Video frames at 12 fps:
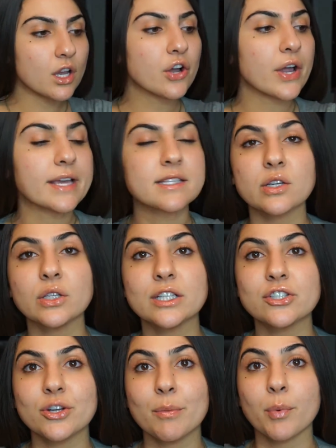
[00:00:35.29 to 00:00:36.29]
Okay, so
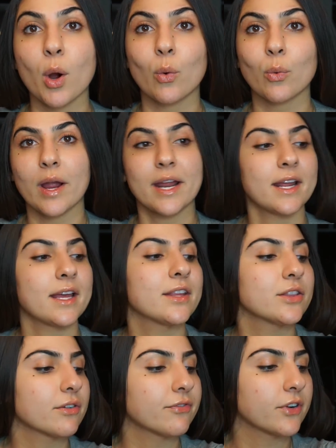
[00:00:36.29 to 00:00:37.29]
let's jump right in.